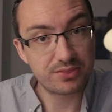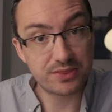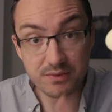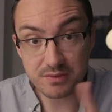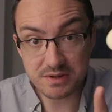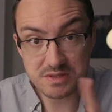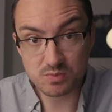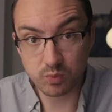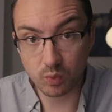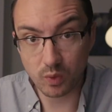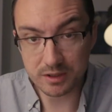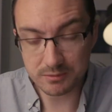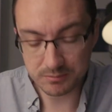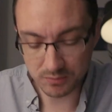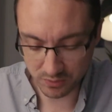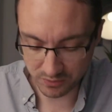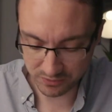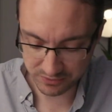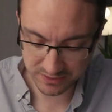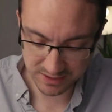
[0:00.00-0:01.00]
There is one
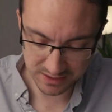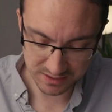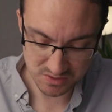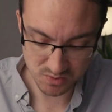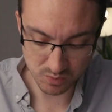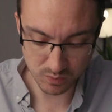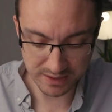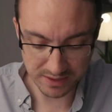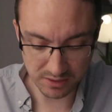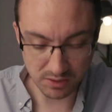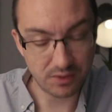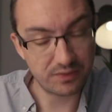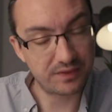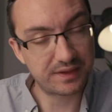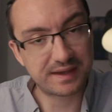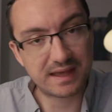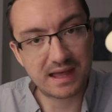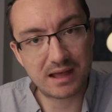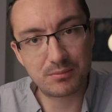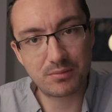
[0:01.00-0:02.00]
more thing as well on
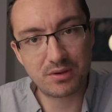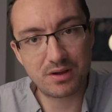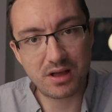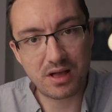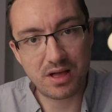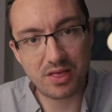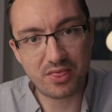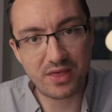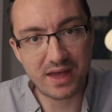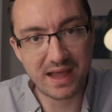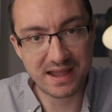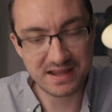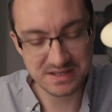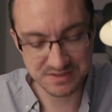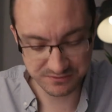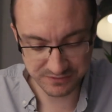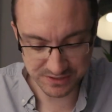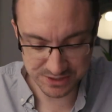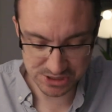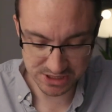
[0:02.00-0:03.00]
the camera that
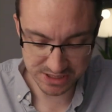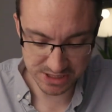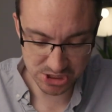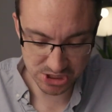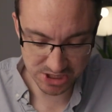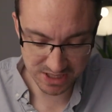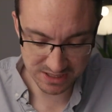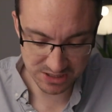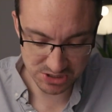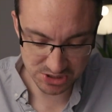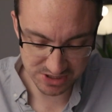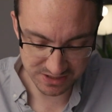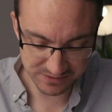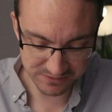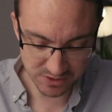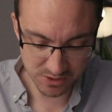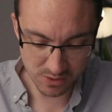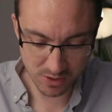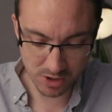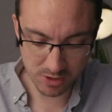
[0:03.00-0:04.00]
has visually changed.
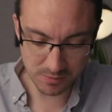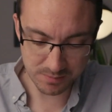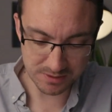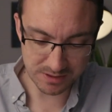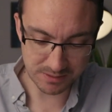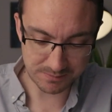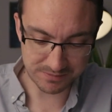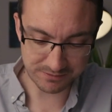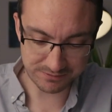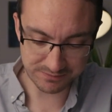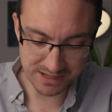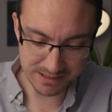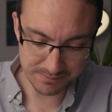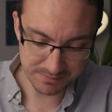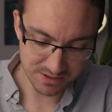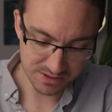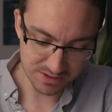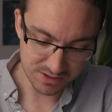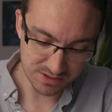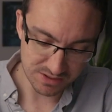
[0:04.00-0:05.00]
If you open up the
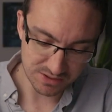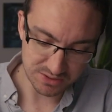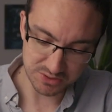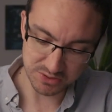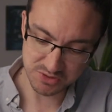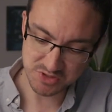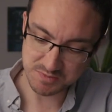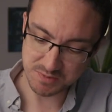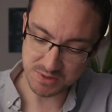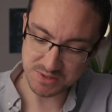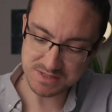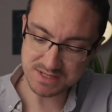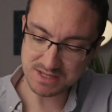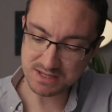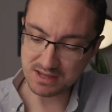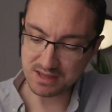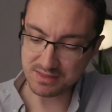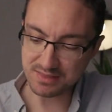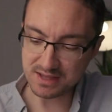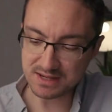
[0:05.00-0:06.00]
flap, you'll spot
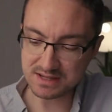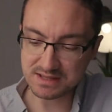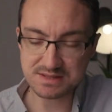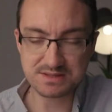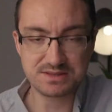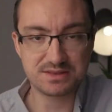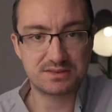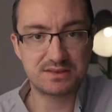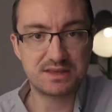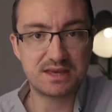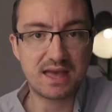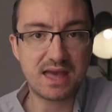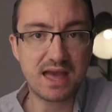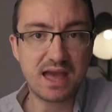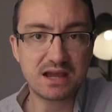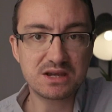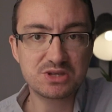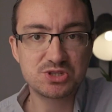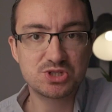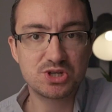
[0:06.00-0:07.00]
it, and that is the
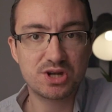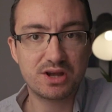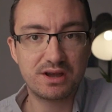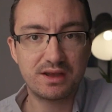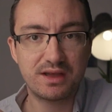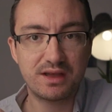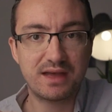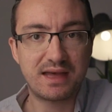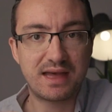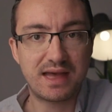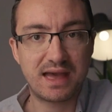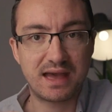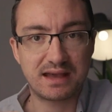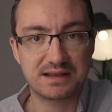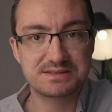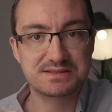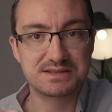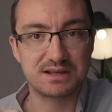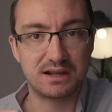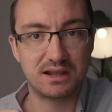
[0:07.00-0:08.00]
extra
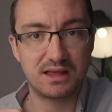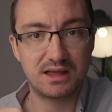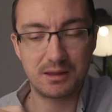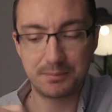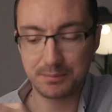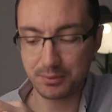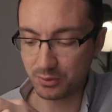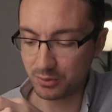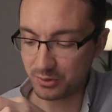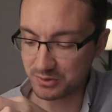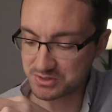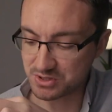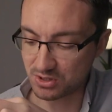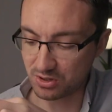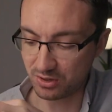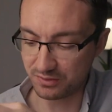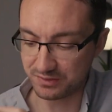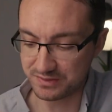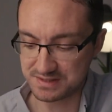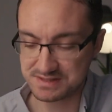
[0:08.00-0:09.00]
XLR port
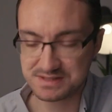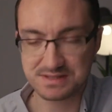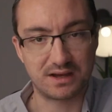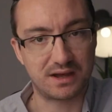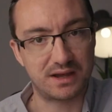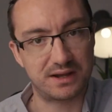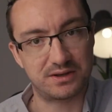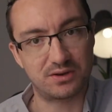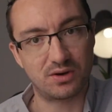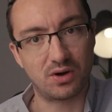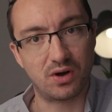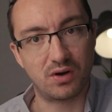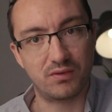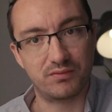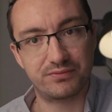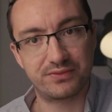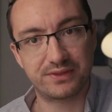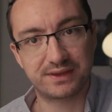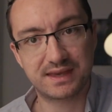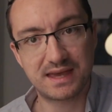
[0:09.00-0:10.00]
on the side
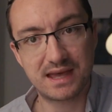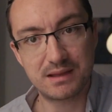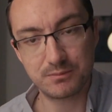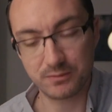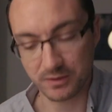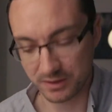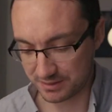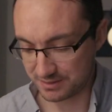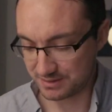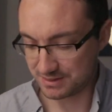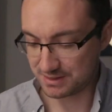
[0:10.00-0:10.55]
of the camera.